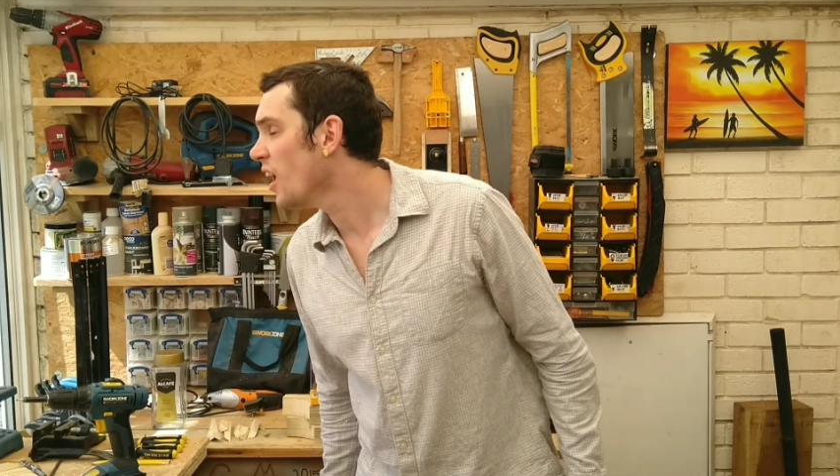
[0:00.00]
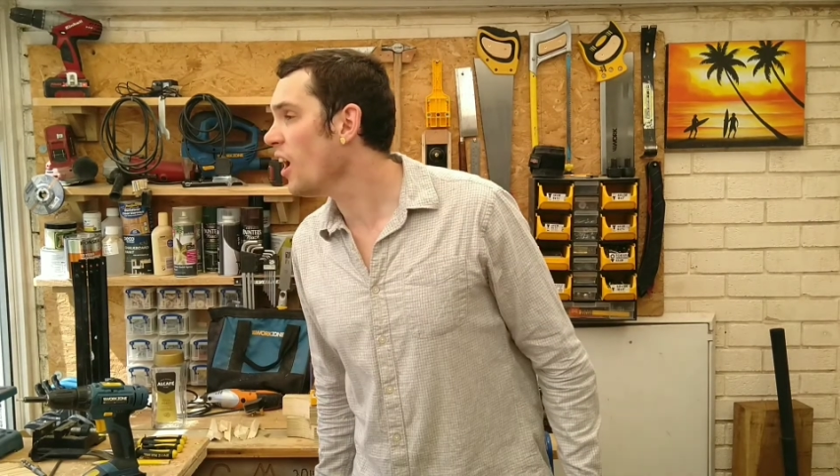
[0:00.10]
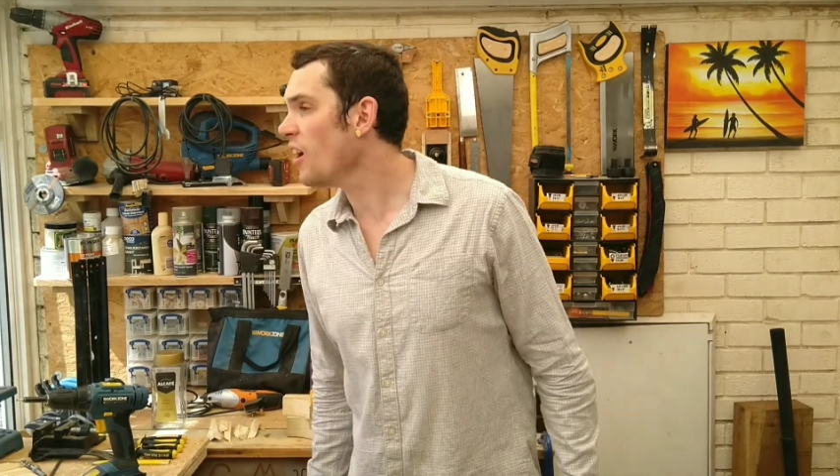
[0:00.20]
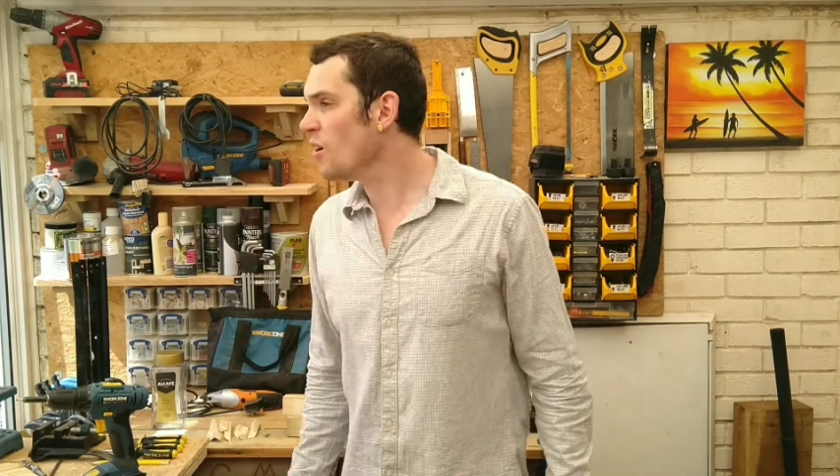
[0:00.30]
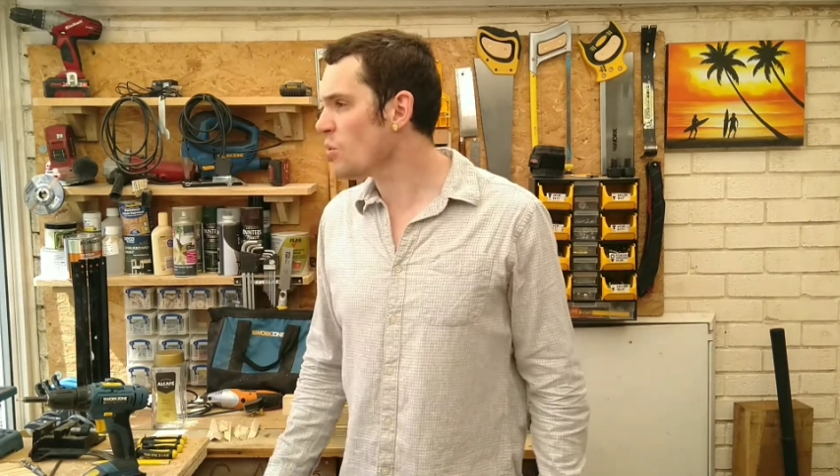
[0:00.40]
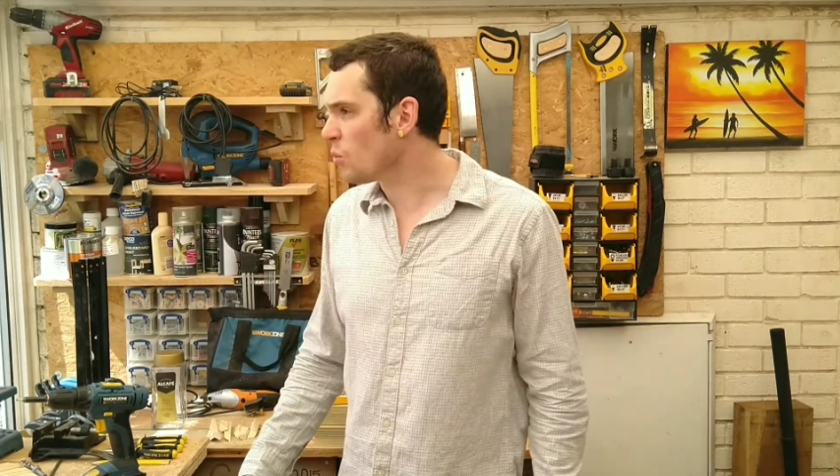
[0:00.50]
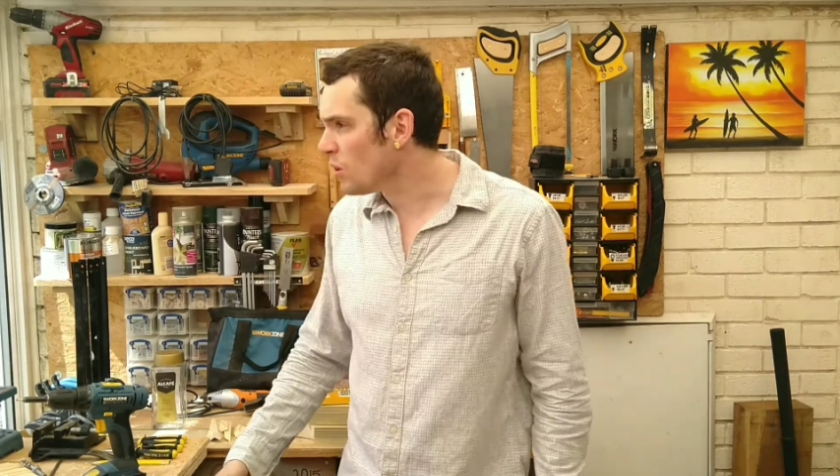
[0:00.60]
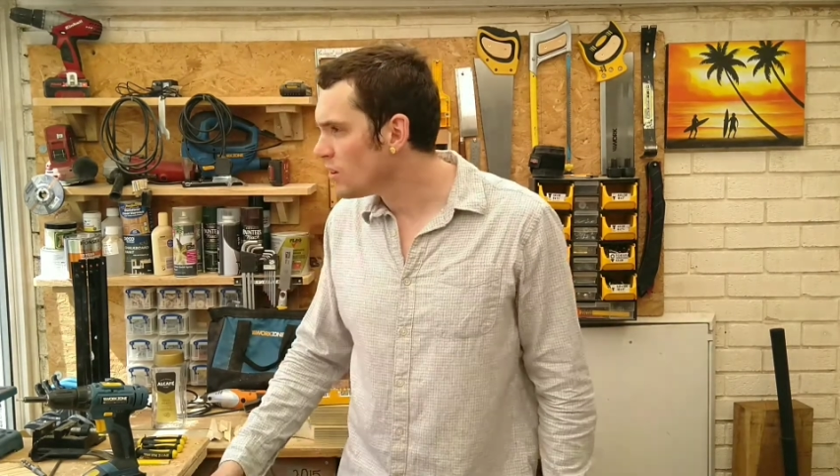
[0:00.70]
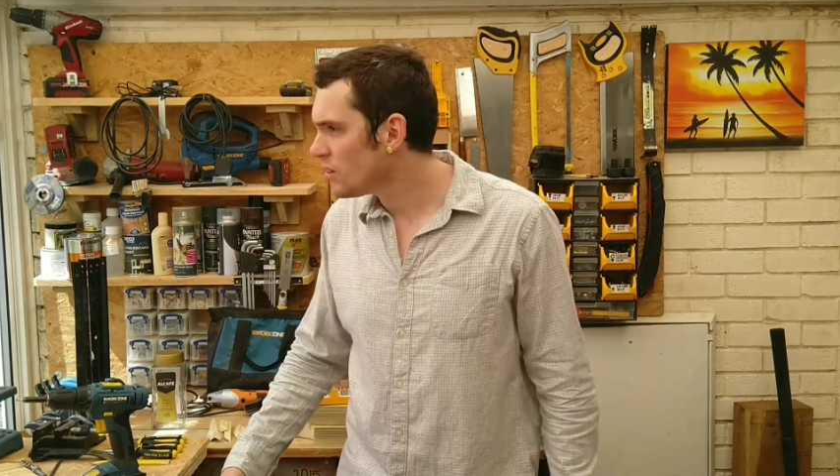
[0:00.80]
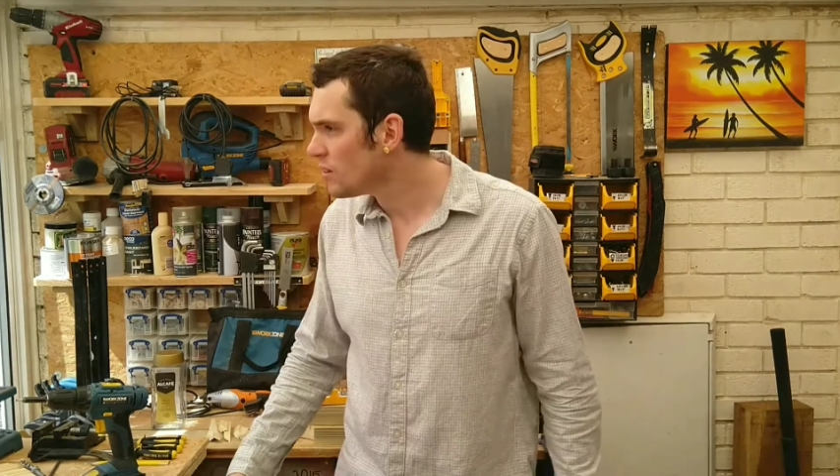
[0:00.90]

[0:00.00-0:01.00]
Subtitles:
Oh!